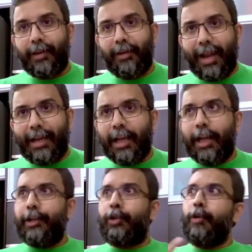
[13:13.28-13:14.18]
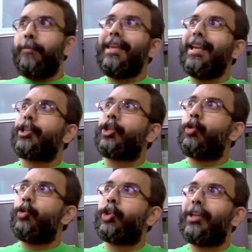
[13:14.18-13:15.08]
Alright? Don't be a
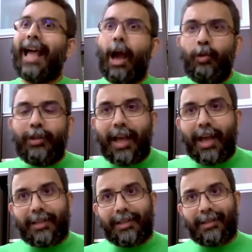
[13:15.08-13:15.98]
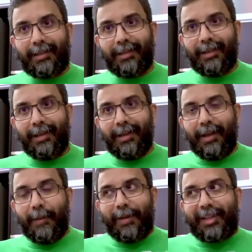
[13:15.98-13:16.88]
social outcast.
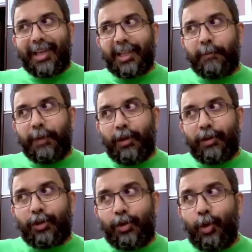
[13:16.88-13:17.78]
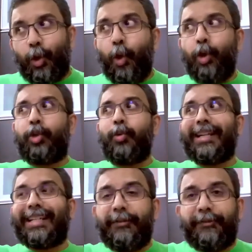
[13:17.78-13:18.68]
But just because you go to
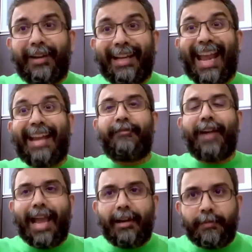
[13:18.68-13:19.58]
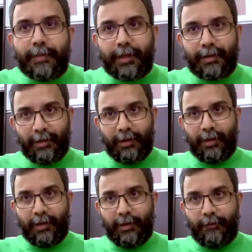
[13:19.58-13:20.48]
a different environment
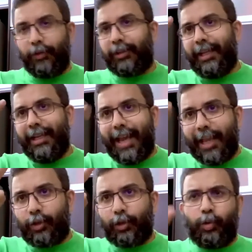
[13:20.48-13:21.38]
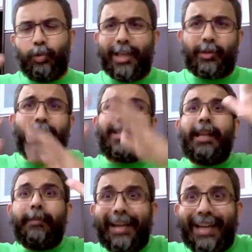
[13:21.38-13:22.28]
for three days or two days or
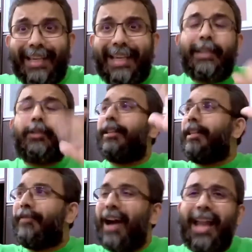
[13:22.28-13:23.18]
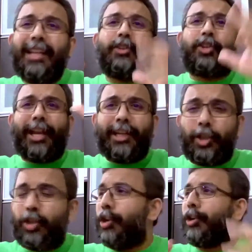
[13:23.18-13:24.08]
celebrate Eid or Diwali or
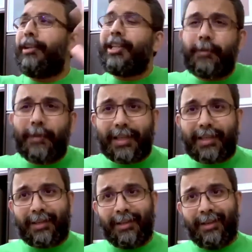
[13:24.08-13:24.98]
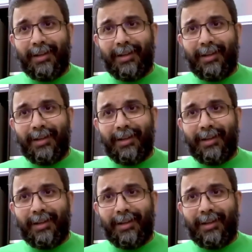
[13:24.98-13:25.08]
Chinese New Year or Christmas,